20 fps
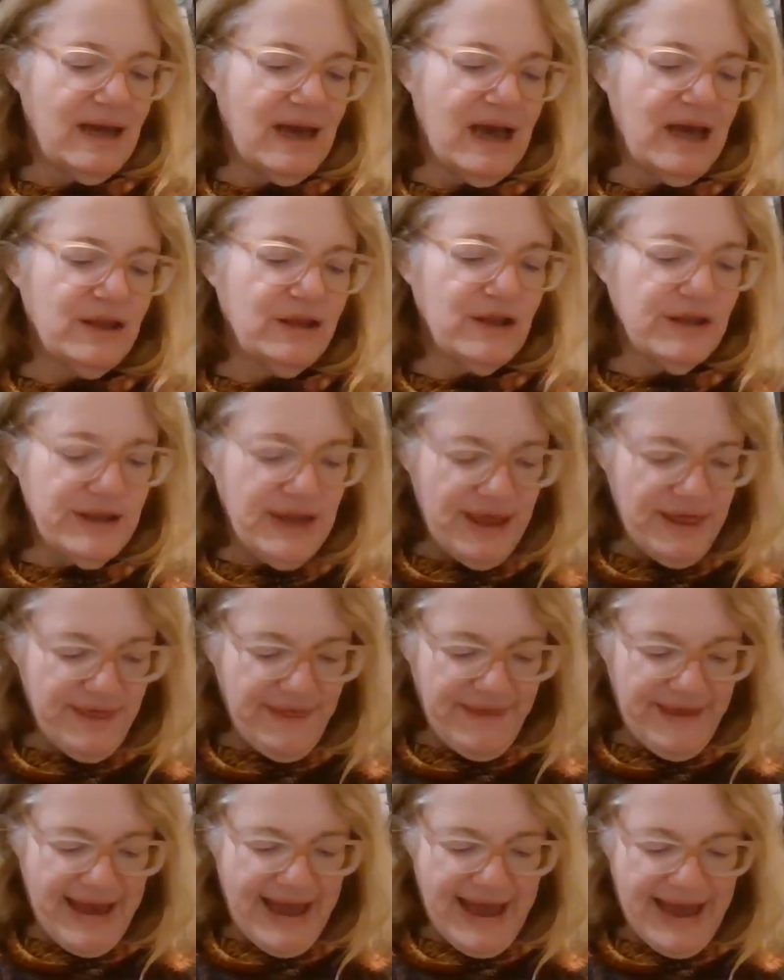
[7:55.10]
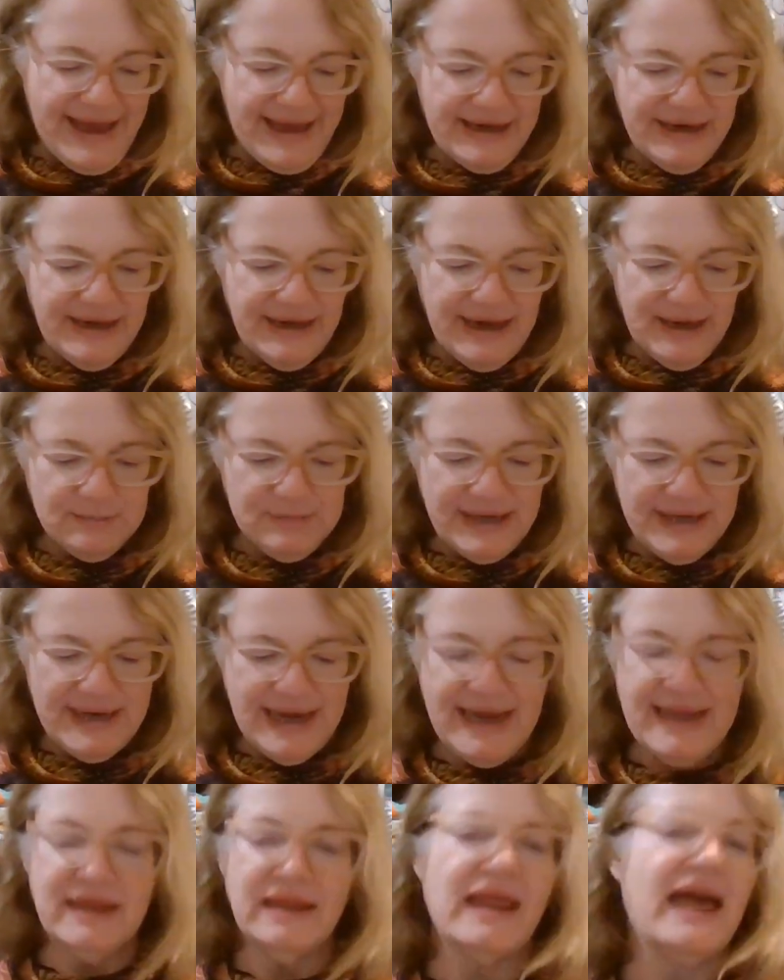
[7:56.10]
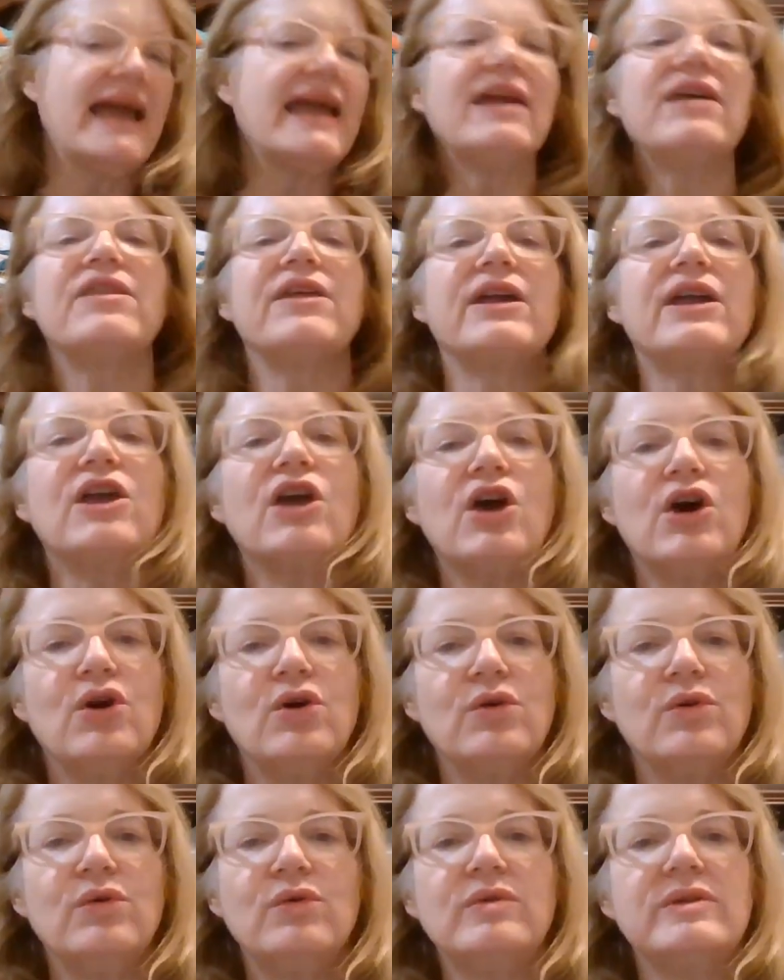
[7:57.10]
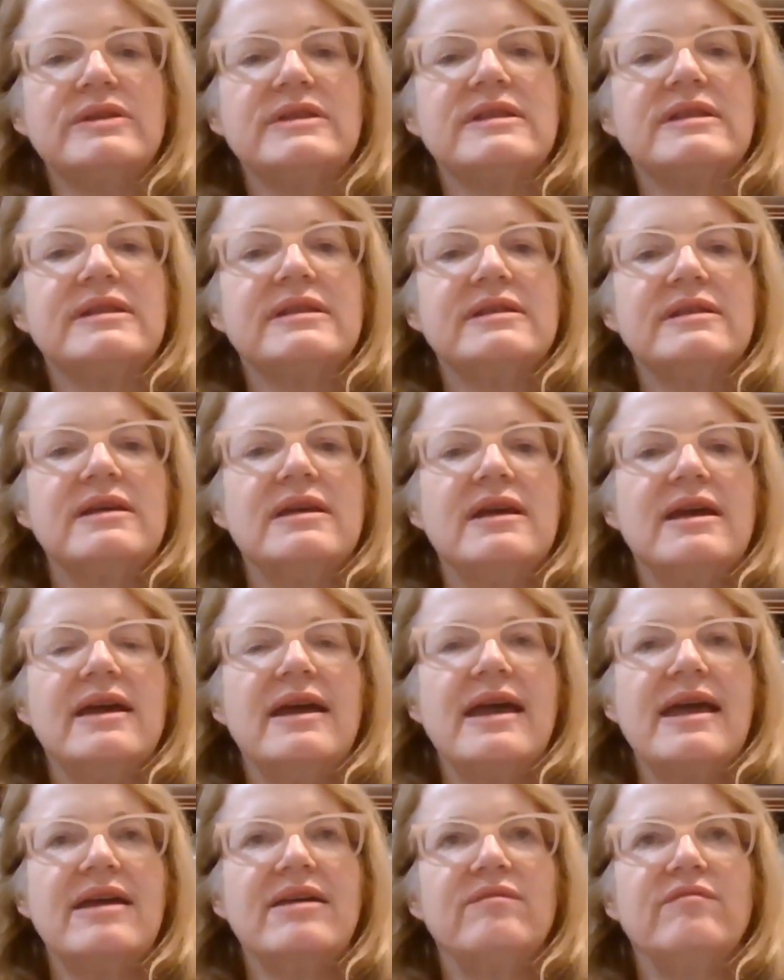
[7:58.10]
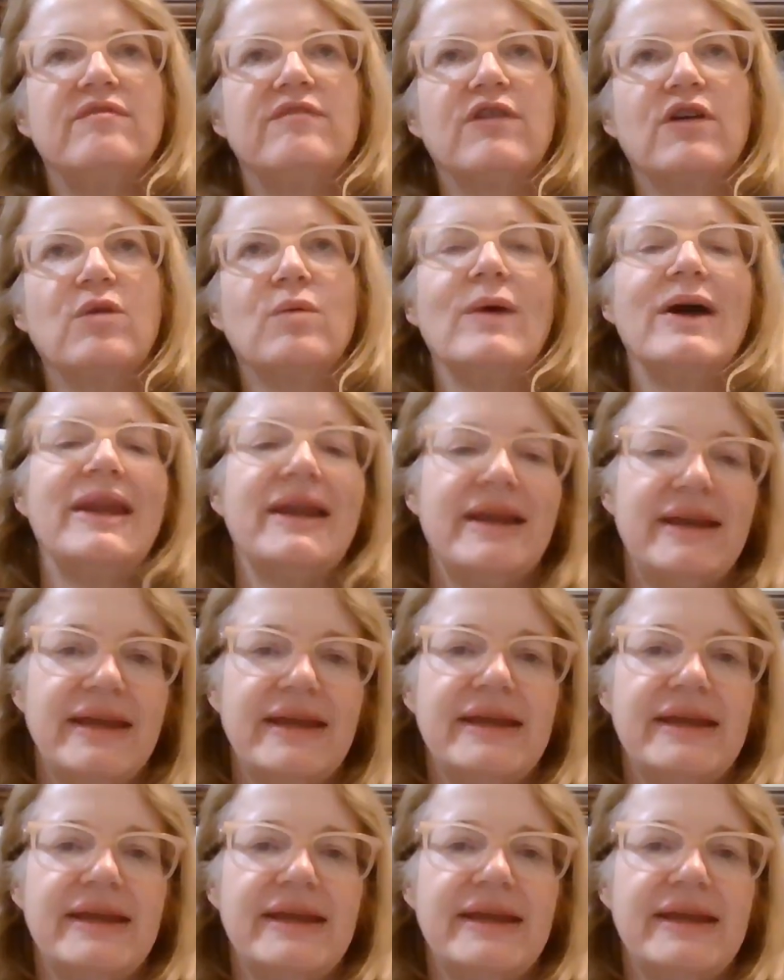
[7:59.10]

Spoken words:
other than that, I mean, I like the coat for what it